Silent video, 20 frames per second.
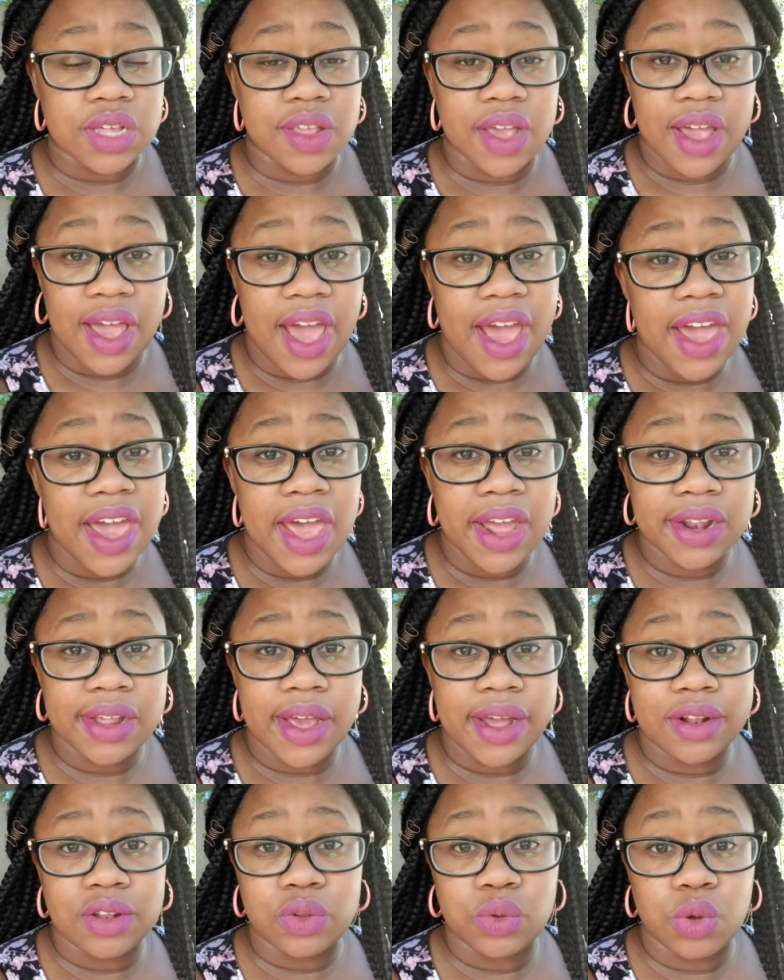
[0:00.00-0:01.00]
Like I had
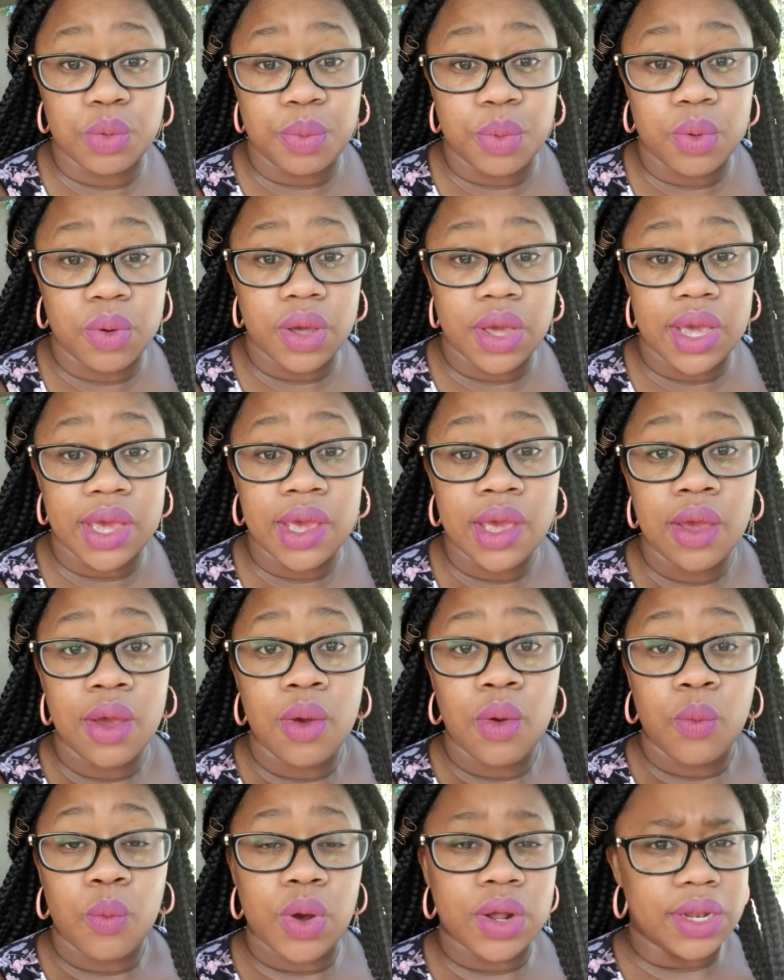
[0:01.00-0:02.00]
gotten to a point
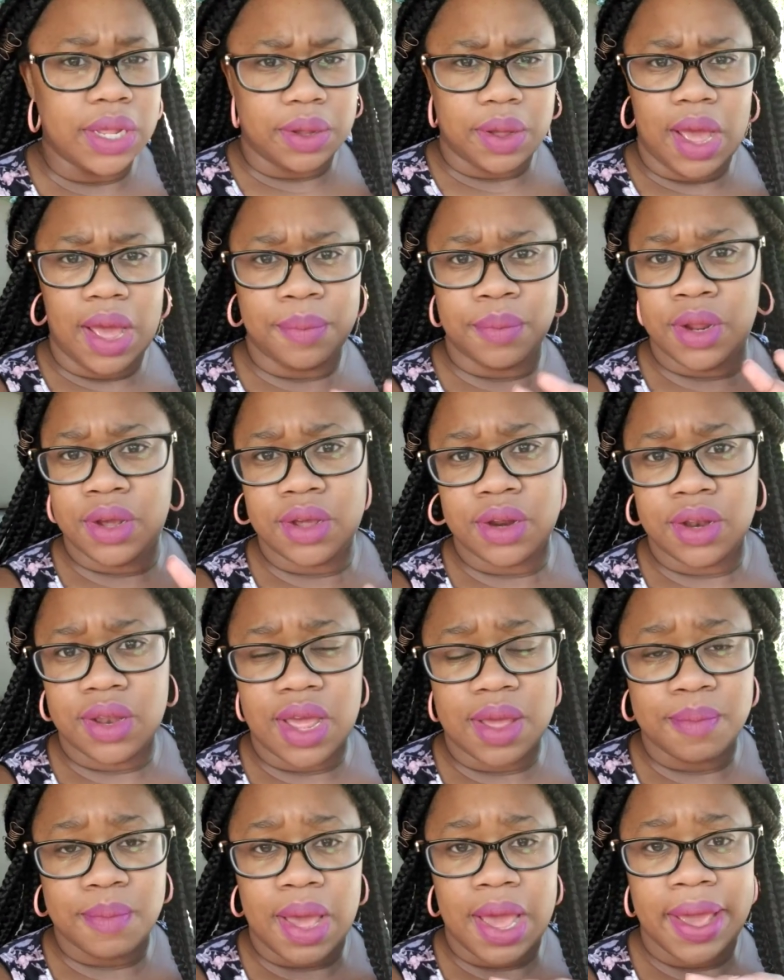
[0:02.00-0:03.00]
where like I'm not gonna
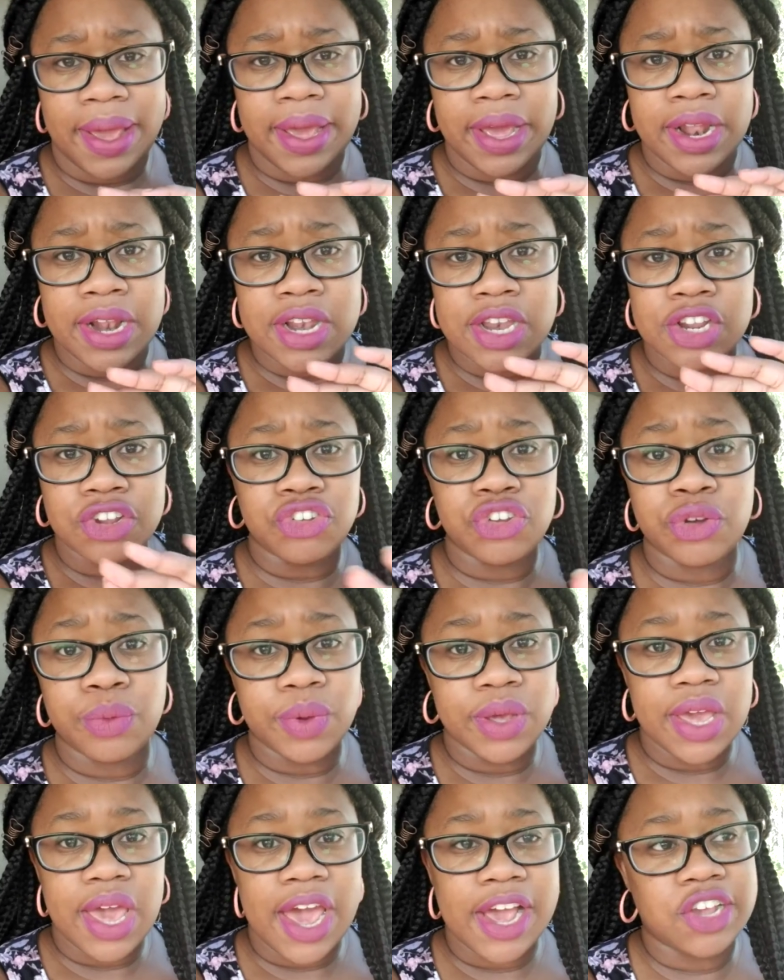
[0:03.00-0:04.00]
lie, my initial
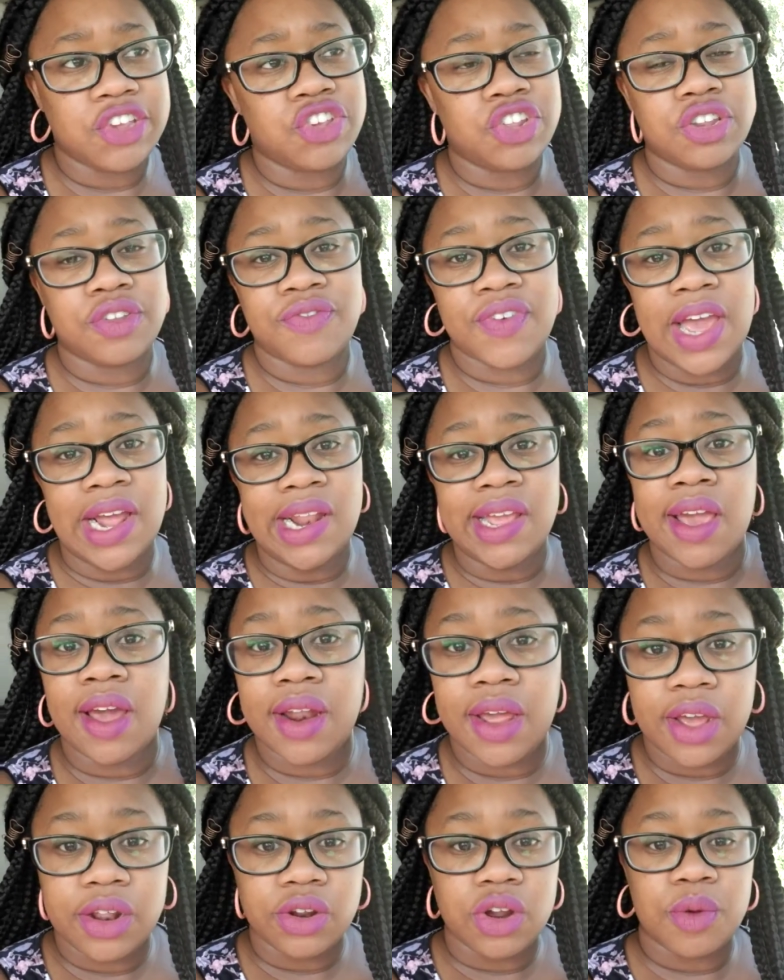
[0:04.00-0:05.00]
reaction to finding out
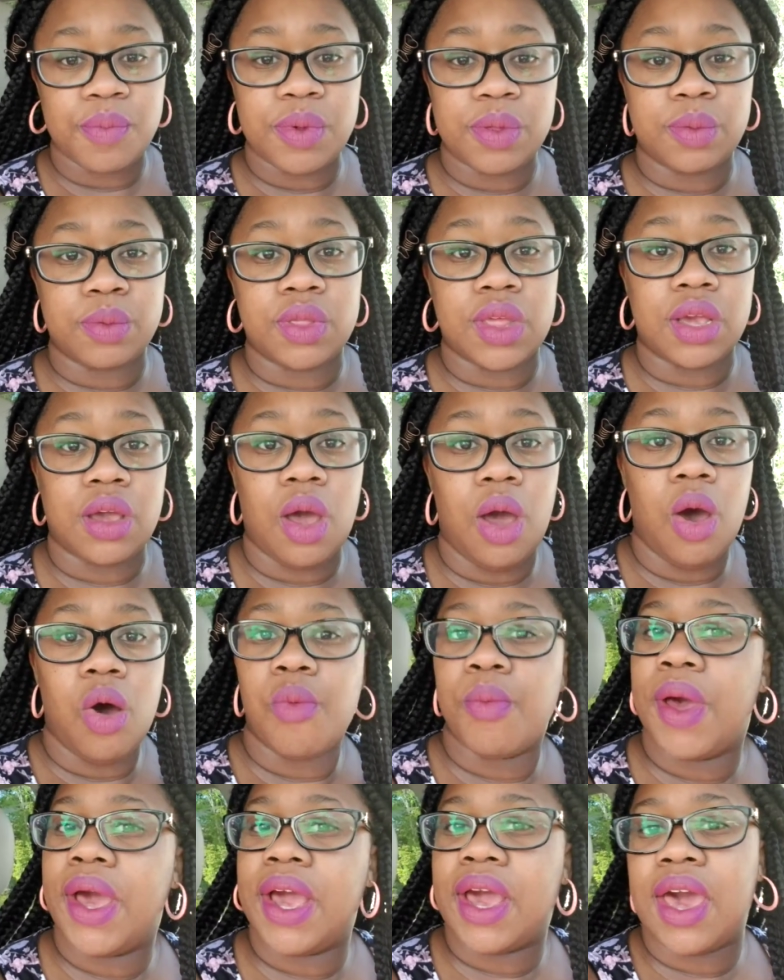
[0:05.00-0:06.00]
I had herpes was like, oh
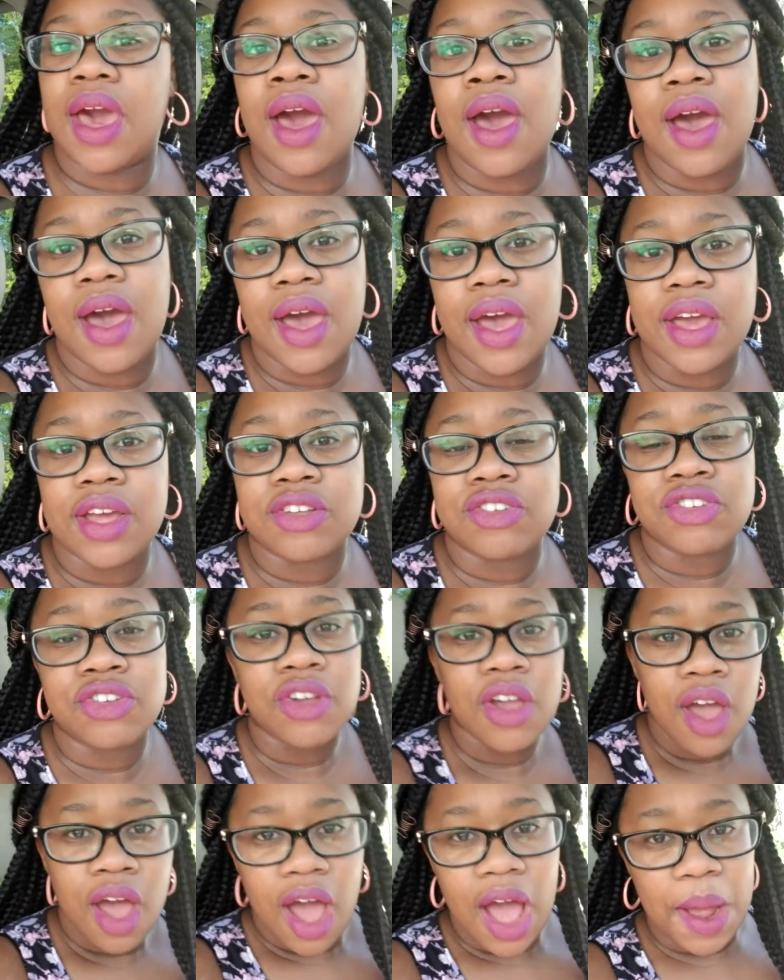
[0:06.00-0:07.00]
my gosh,
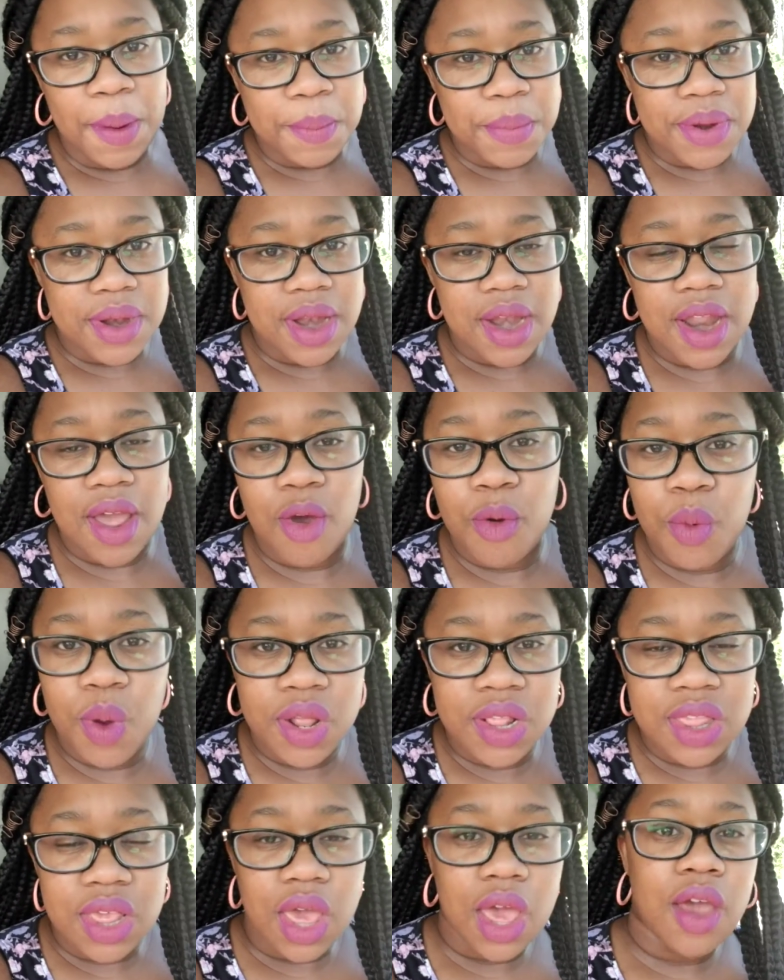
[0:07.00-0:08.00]
I'm no
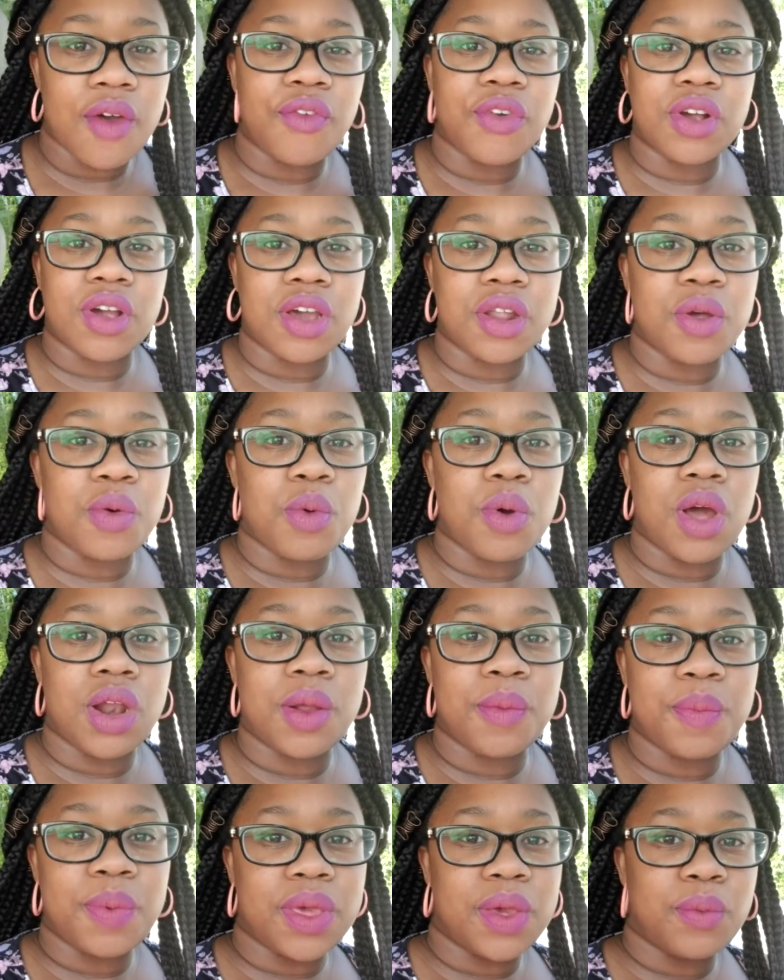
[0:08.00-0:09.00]
one's ever gonna
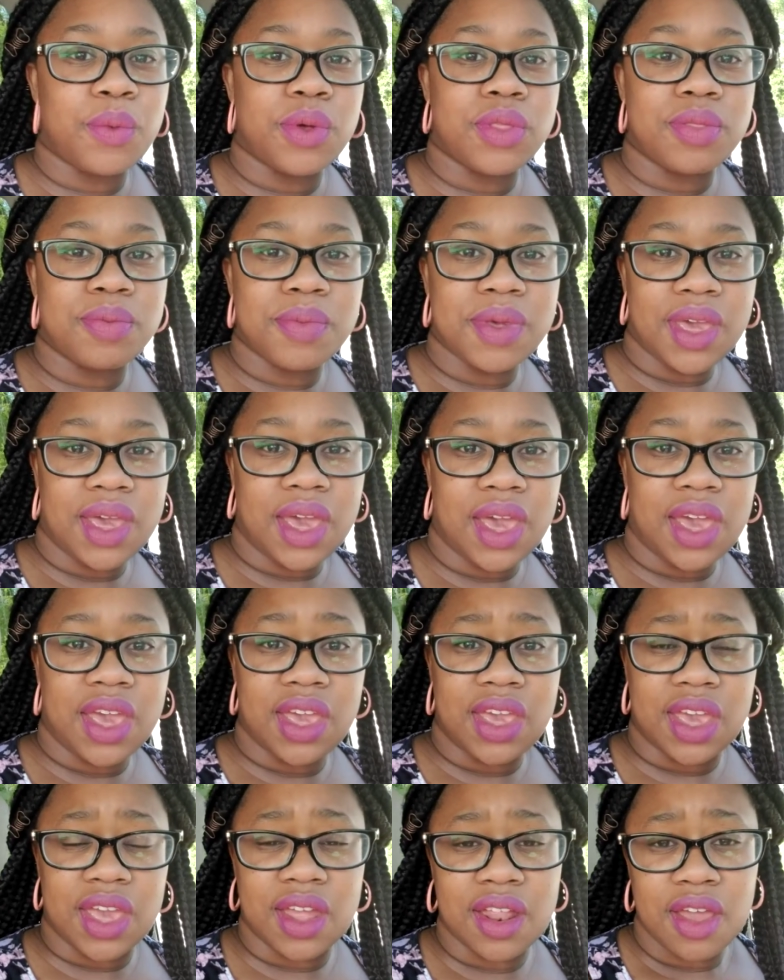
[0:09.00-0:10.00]
wanna be with
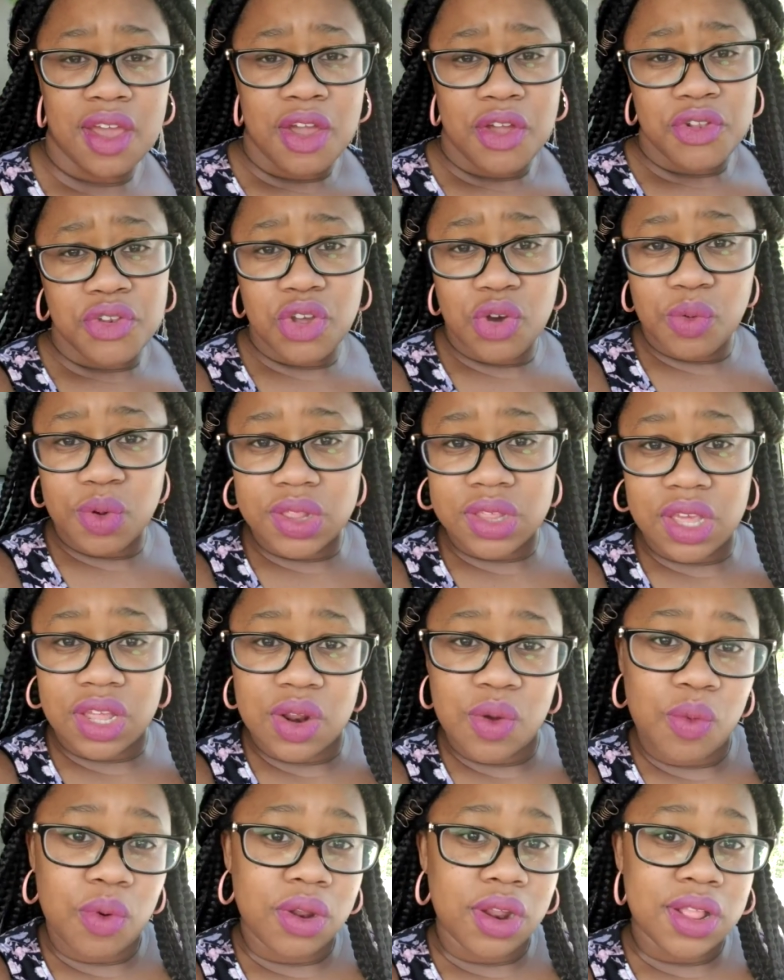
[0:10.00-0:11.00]
me and no one's
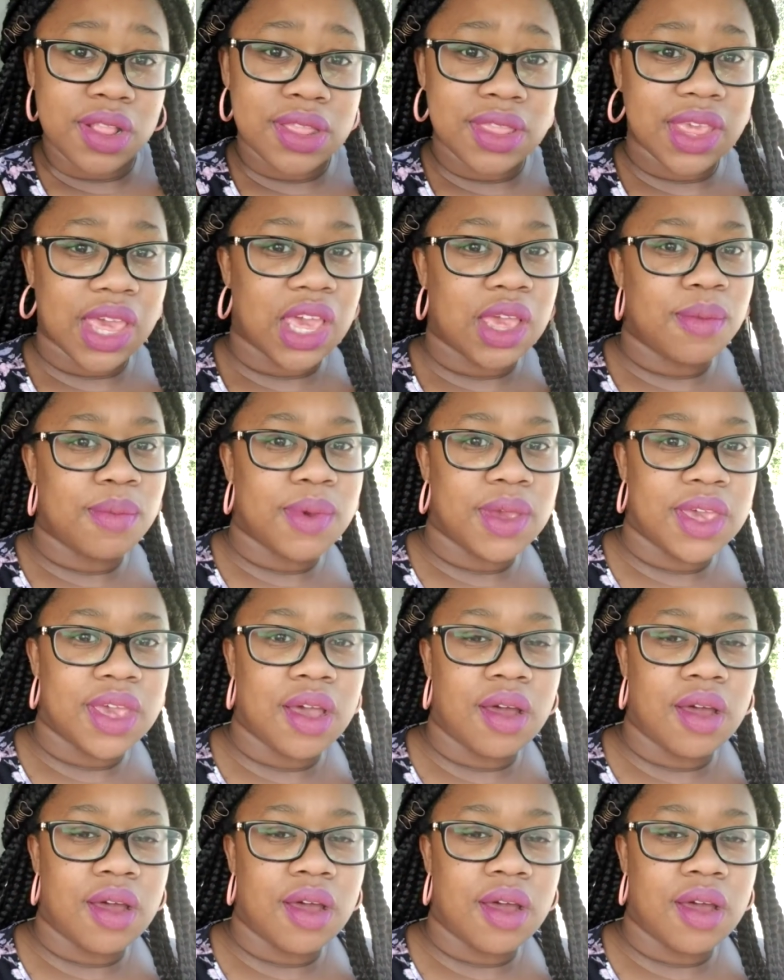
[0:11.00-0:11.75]
gonna wanna date me.